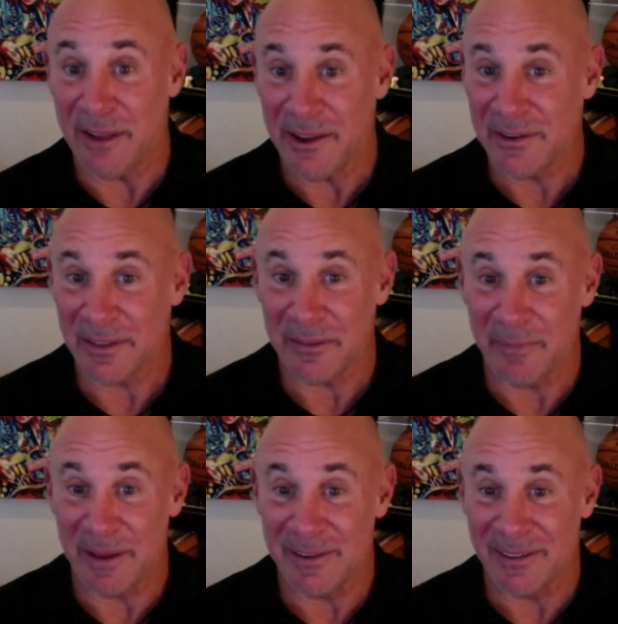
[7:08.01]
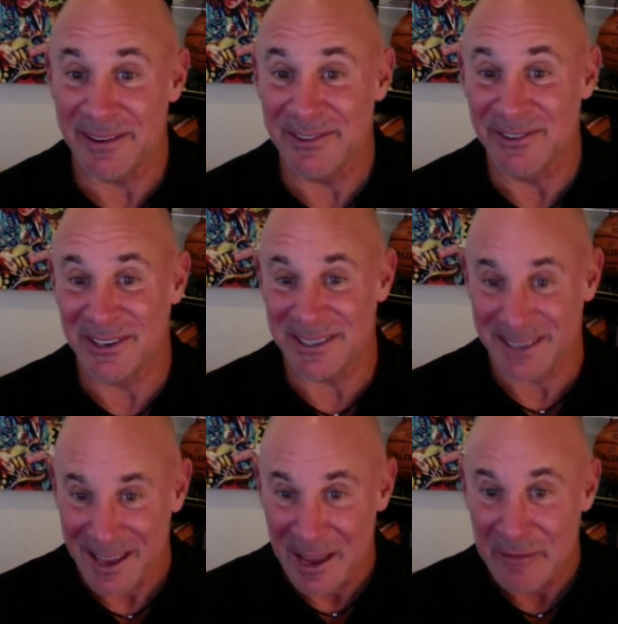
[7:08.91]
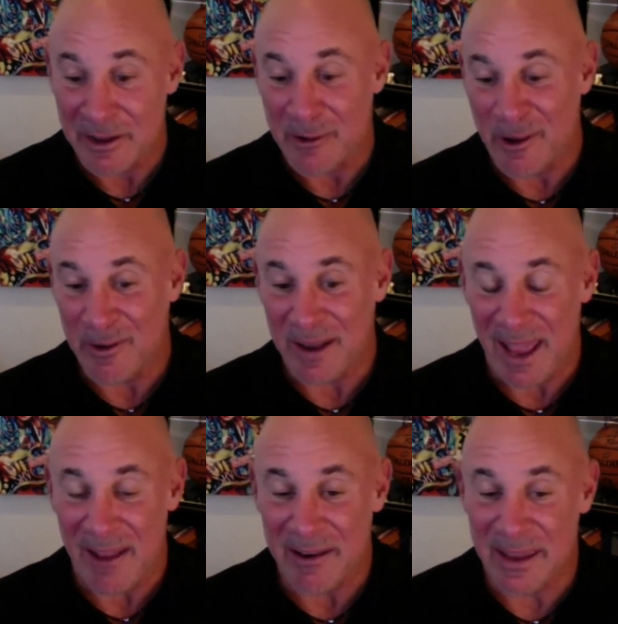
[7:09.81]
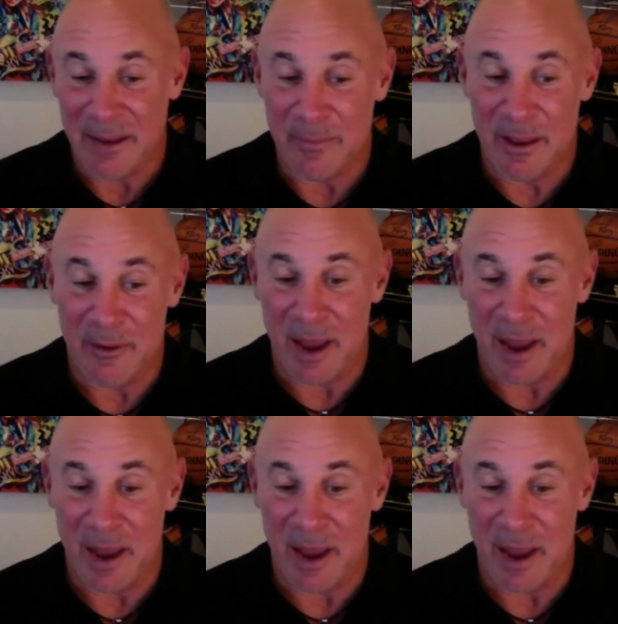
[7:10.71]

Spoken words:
Now you just got to basically just figure out how to get them there.